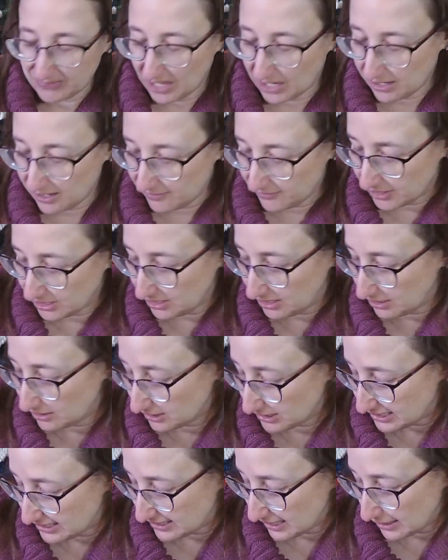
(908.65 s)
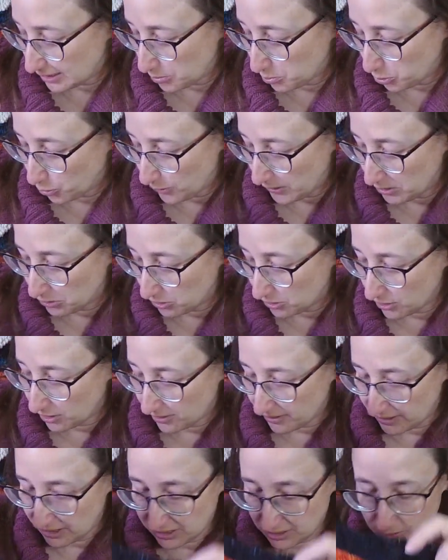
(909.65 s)
I have the needle set up weird
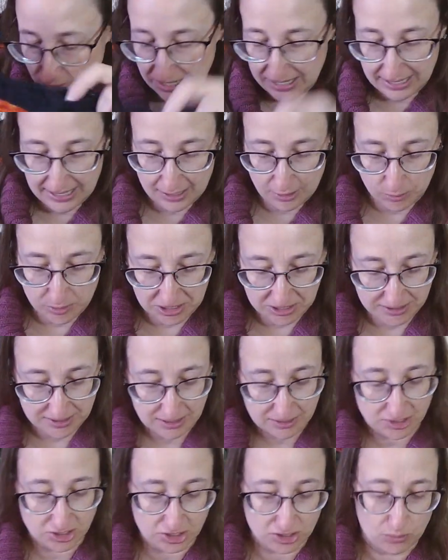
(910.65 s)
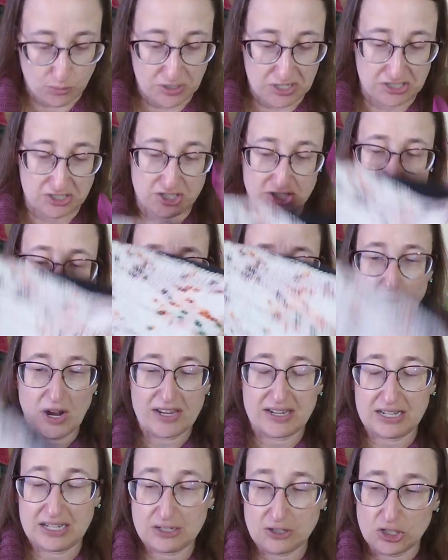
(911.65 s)
on this right now because I just wanted to use
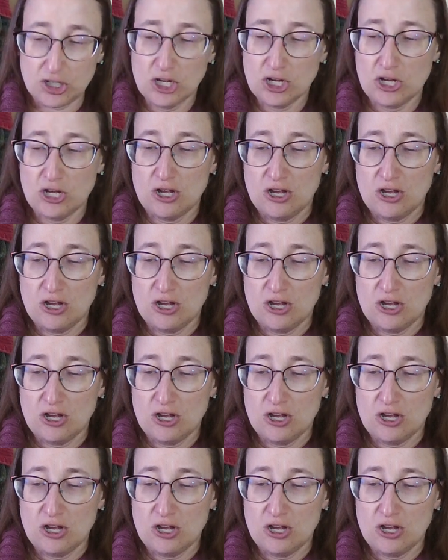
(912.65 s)
one needle.